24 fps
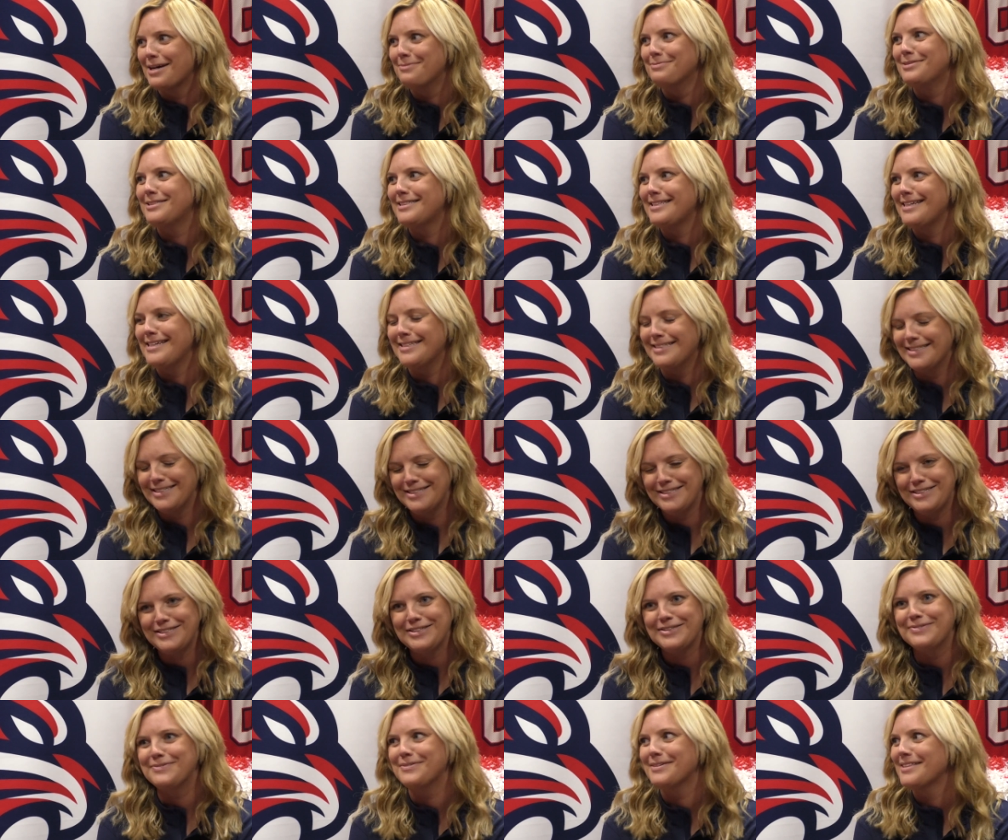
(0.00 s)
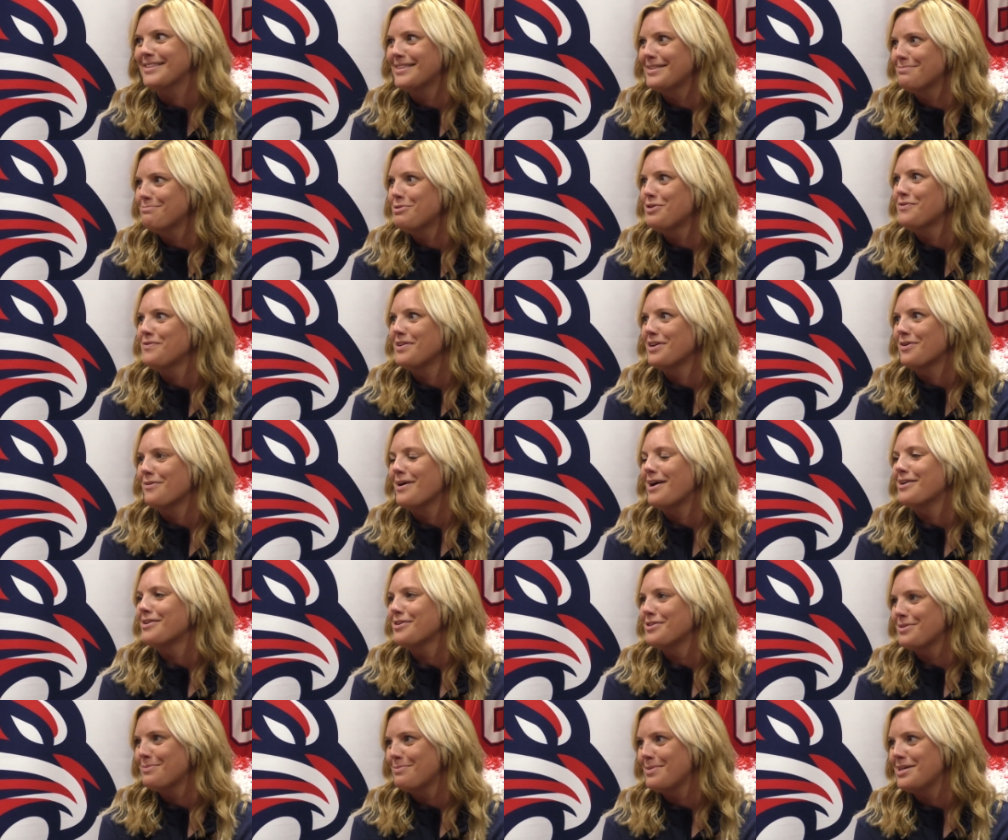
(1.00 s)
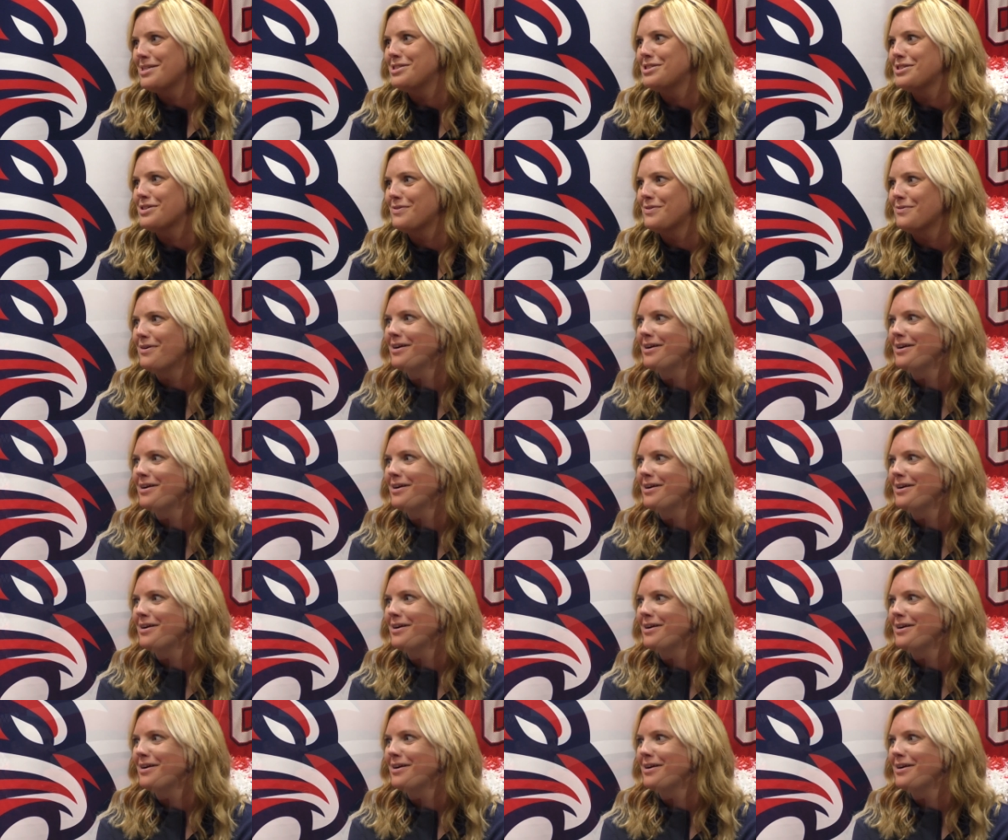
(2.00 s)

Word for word: come season two with moving around on the bench and